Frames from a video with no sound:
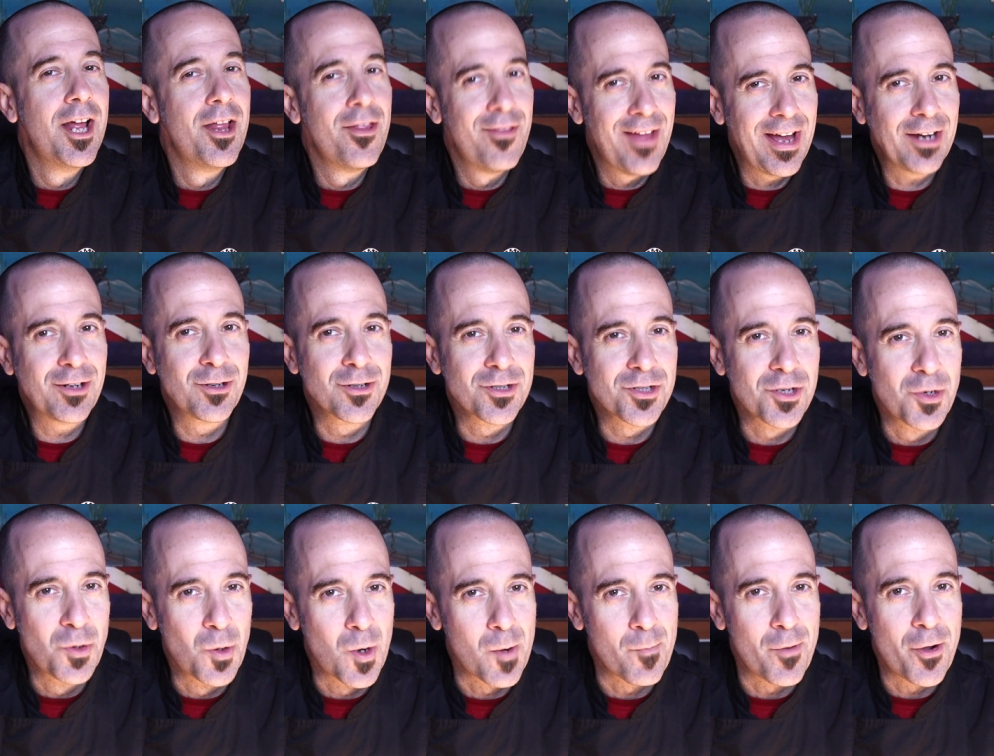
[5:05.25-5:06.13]
That girl's a
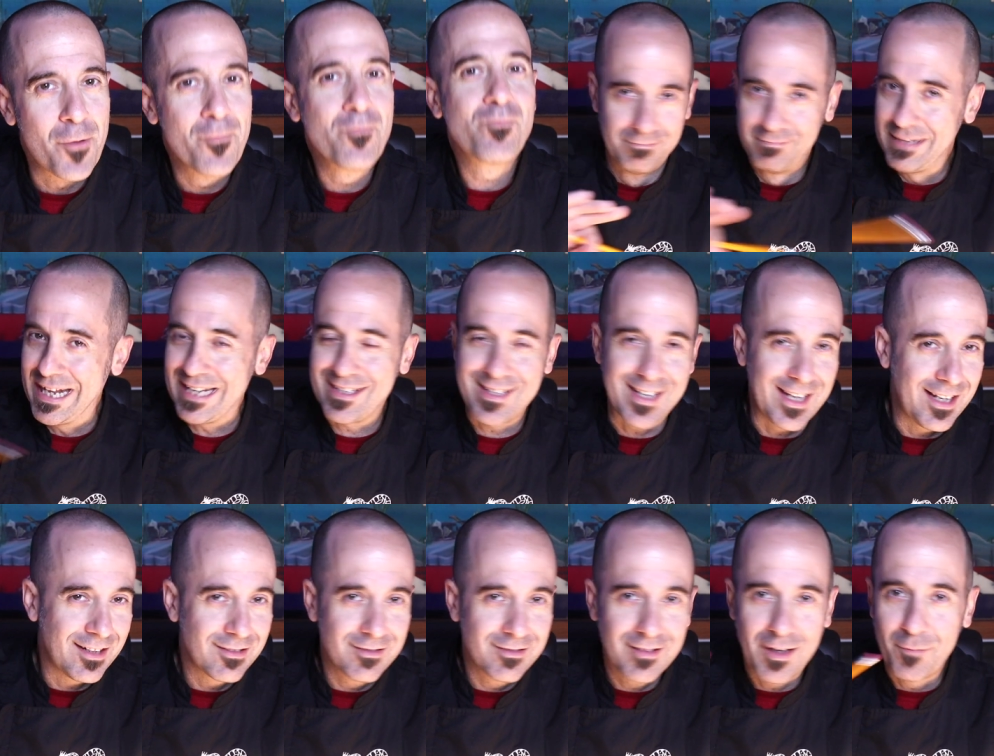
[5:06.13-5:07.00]
normal. That's
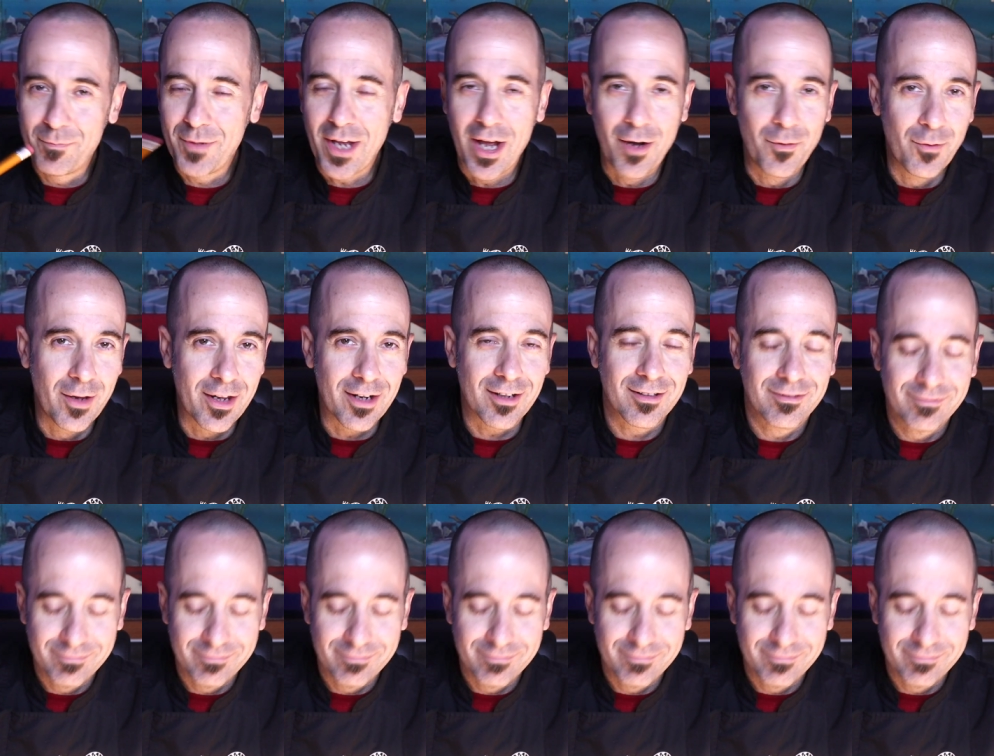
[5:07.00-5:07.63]
it. I'm done with her.